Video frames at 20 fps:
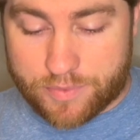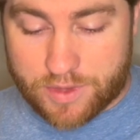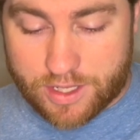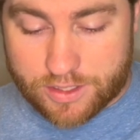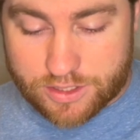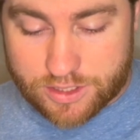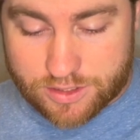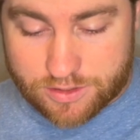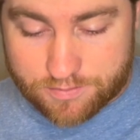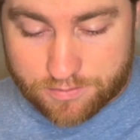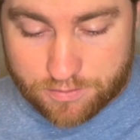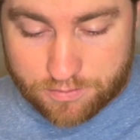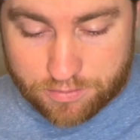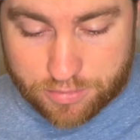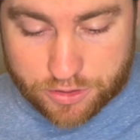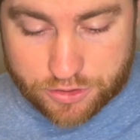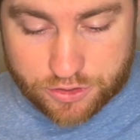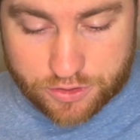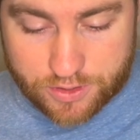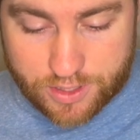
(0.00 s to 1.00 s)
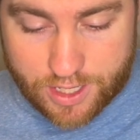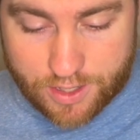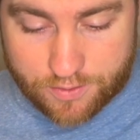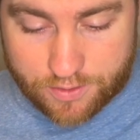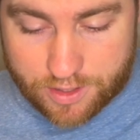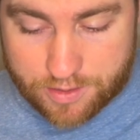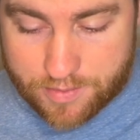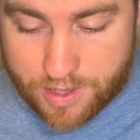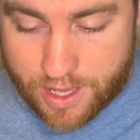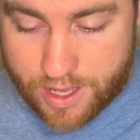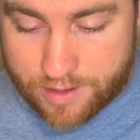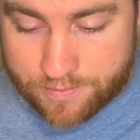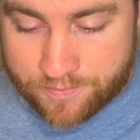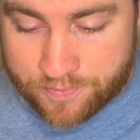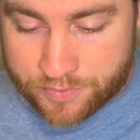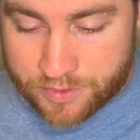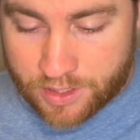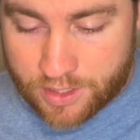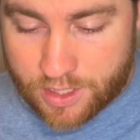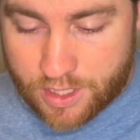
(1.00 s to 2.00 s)
I just butchered that really bad.
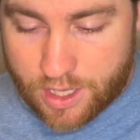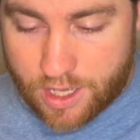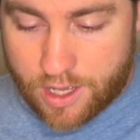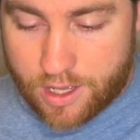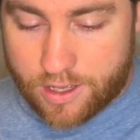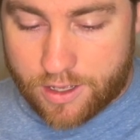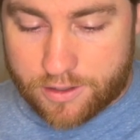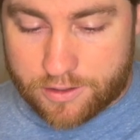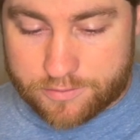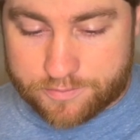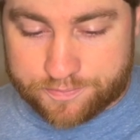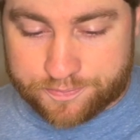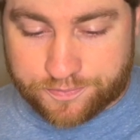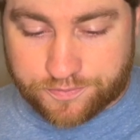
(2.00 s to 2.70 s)
Um,